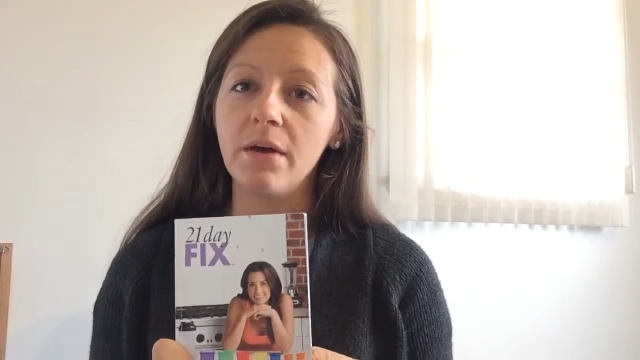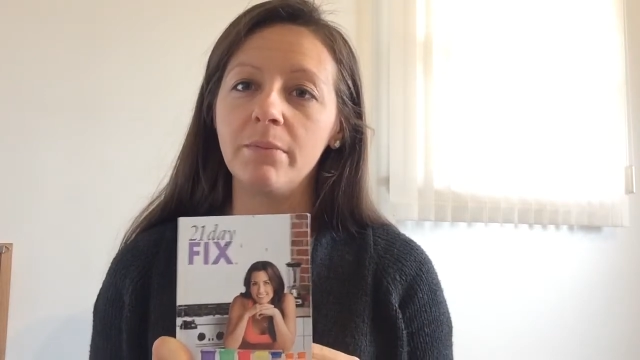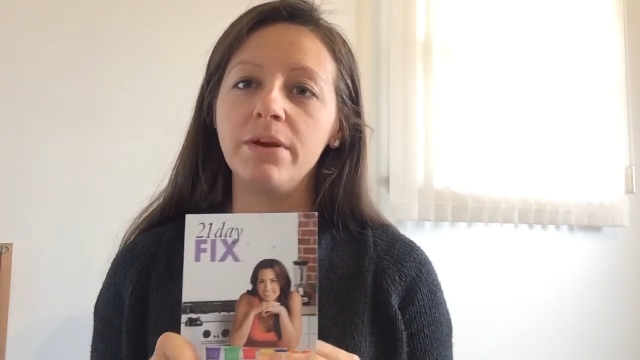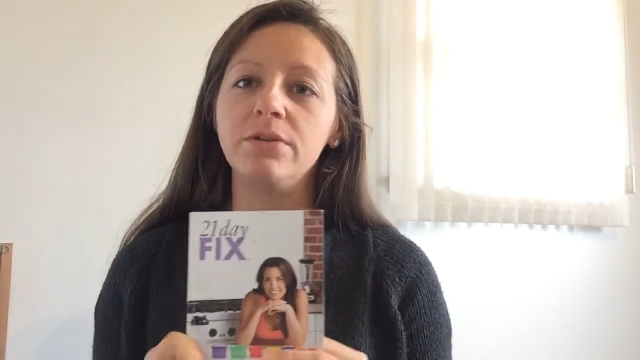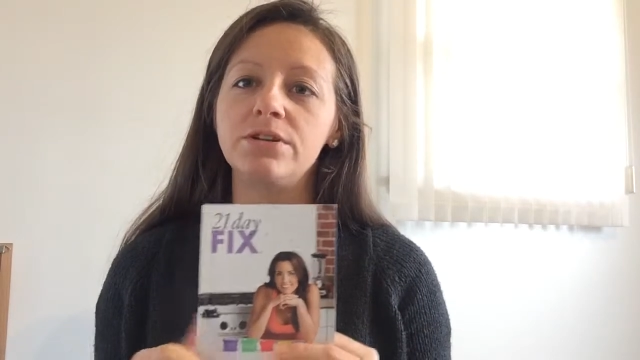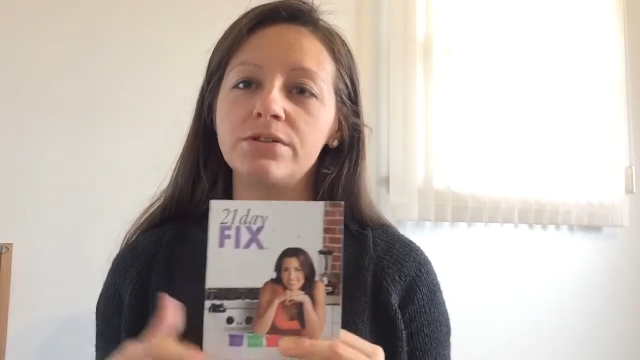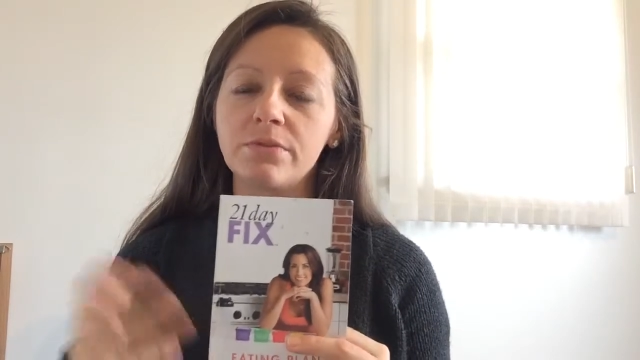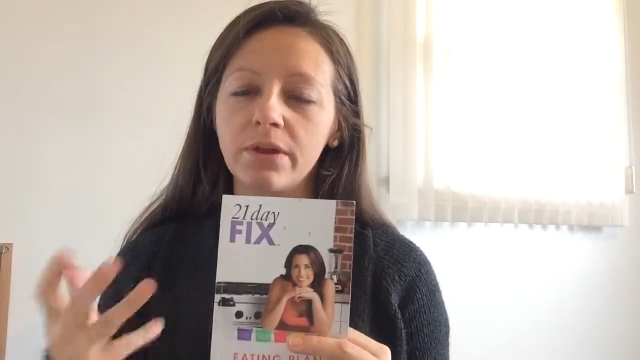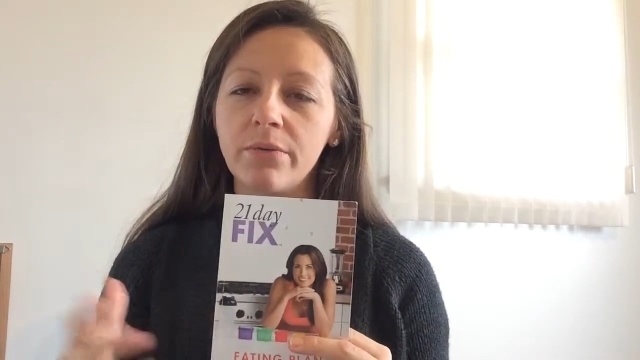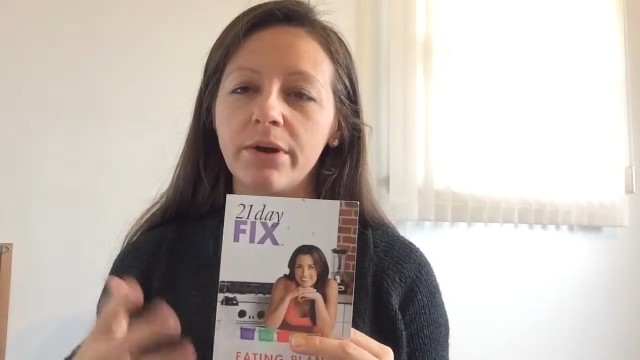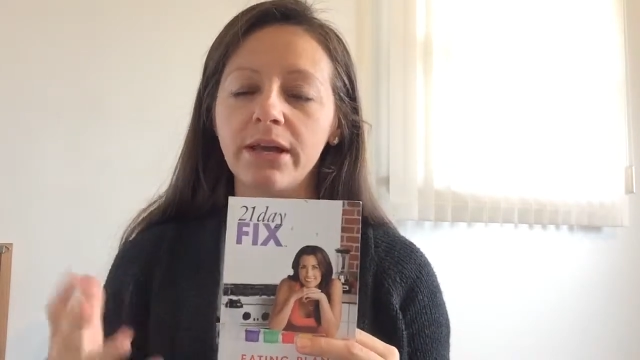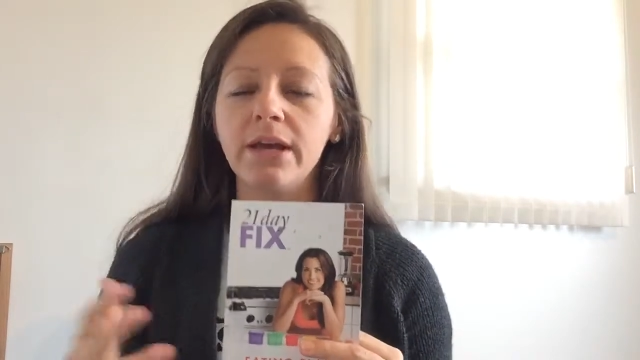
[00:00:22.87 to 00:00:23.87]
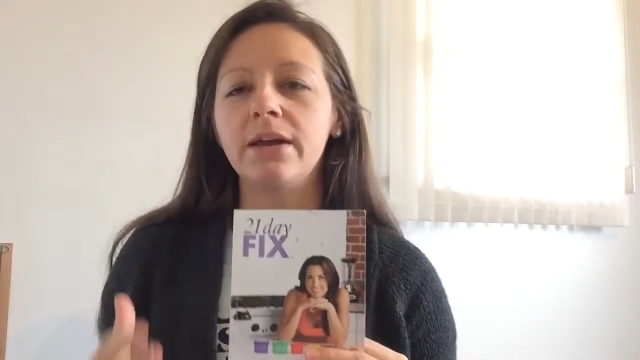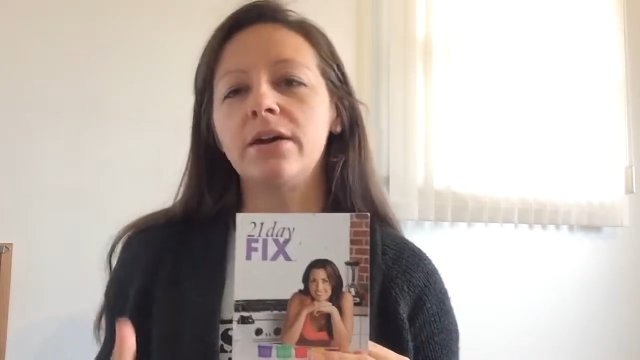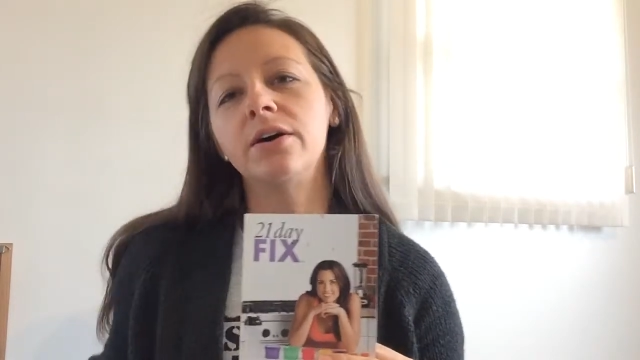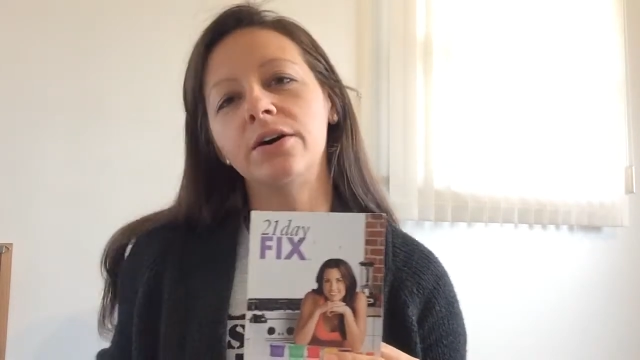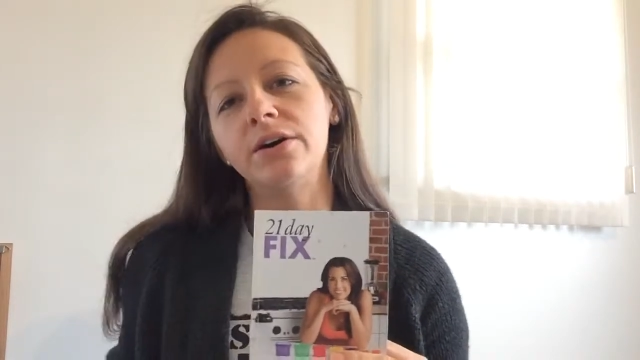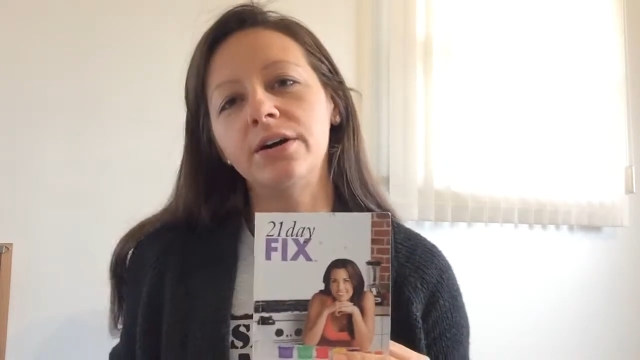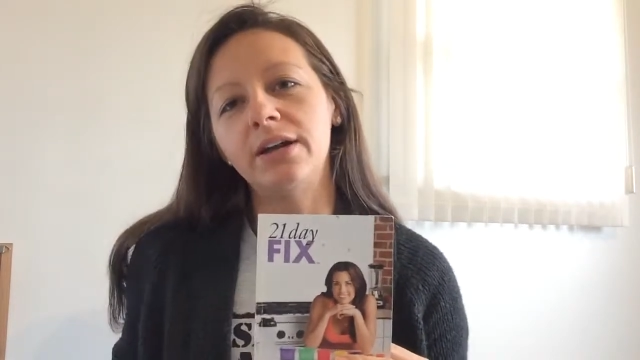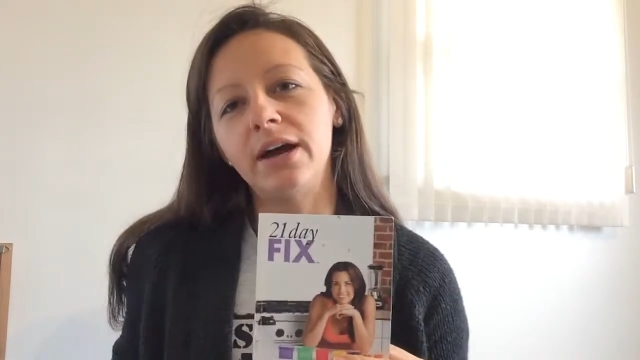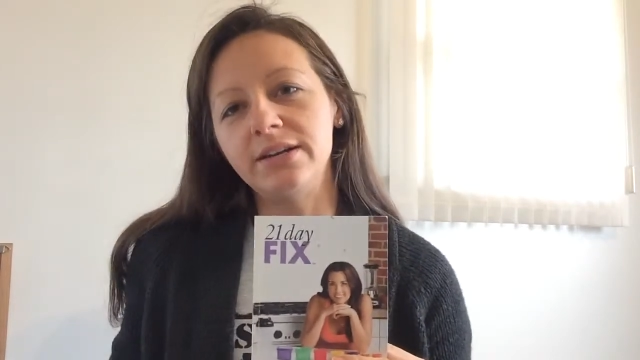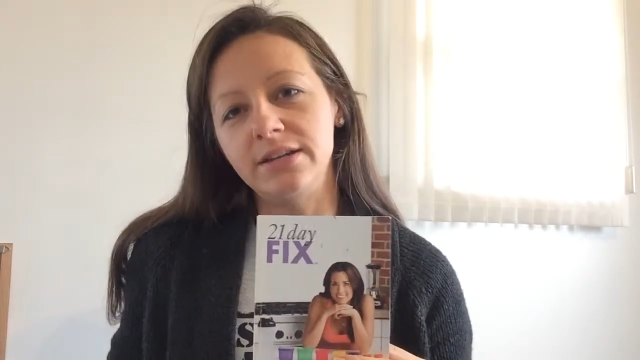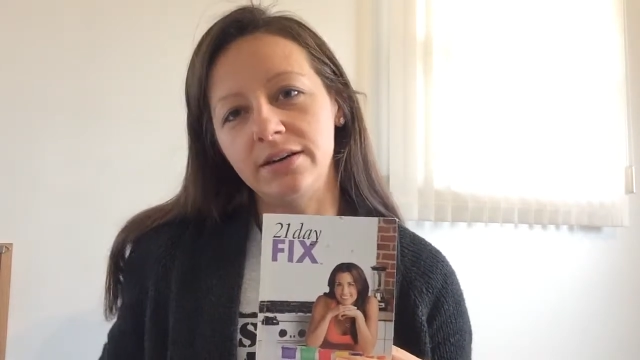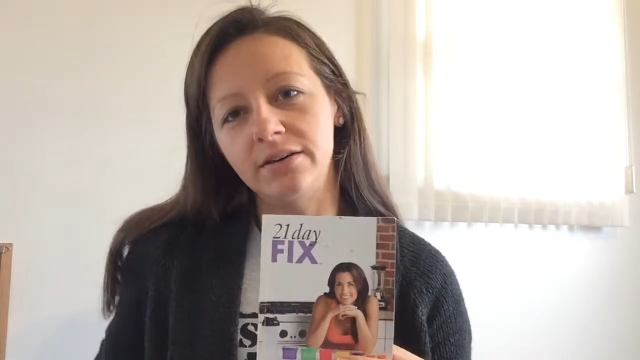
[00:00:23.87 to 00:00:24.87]
but you just really want to get a good
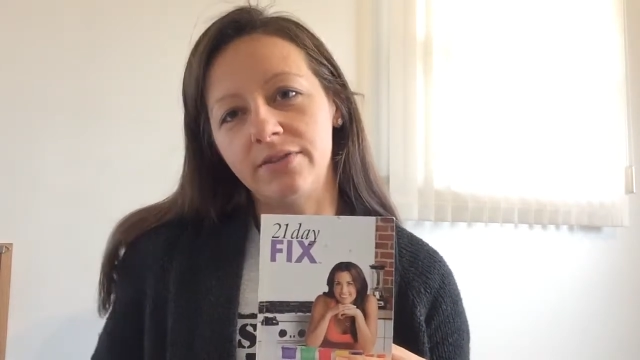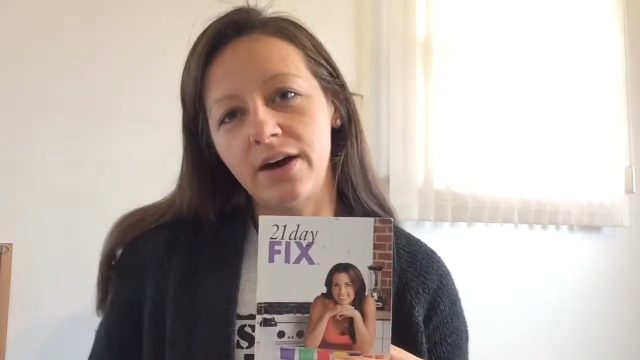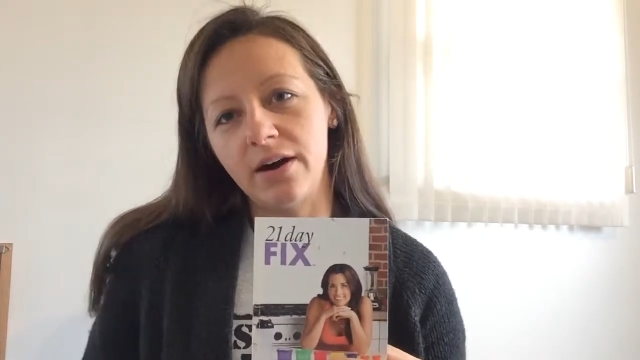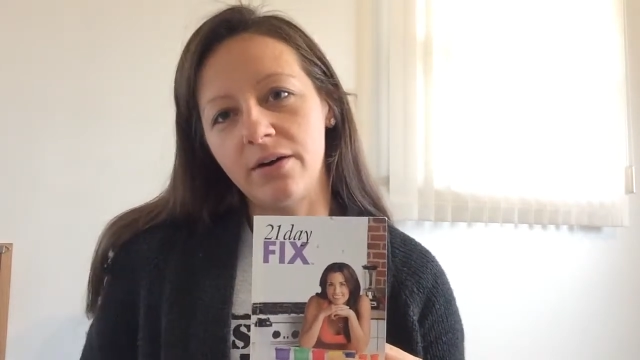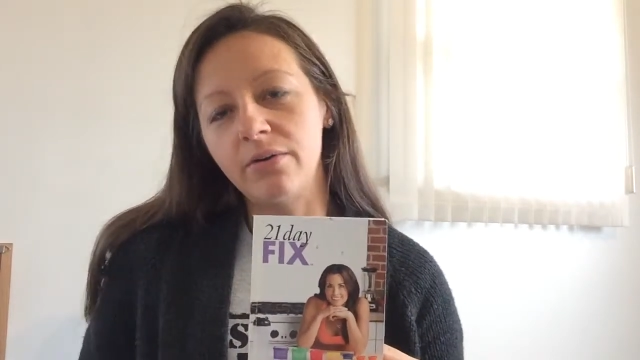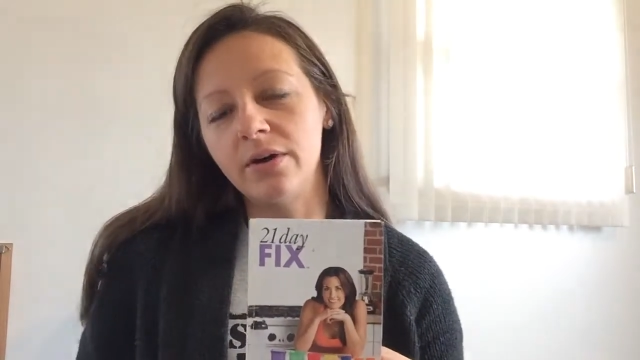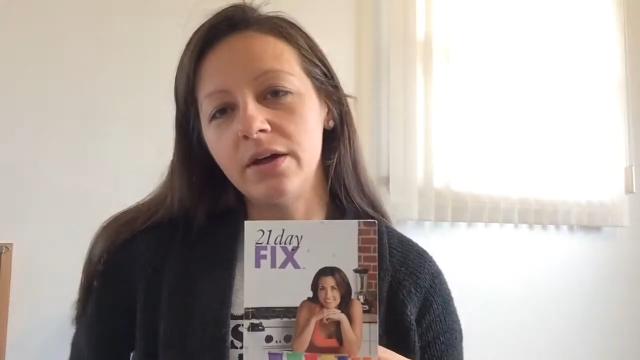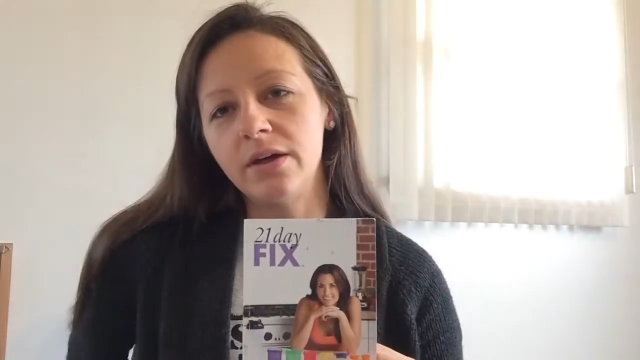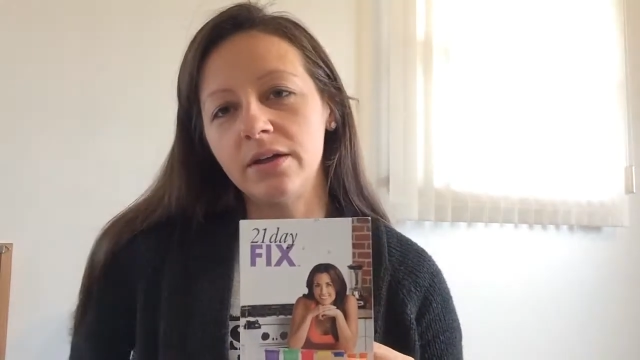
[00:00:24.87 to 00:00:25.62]
idea of how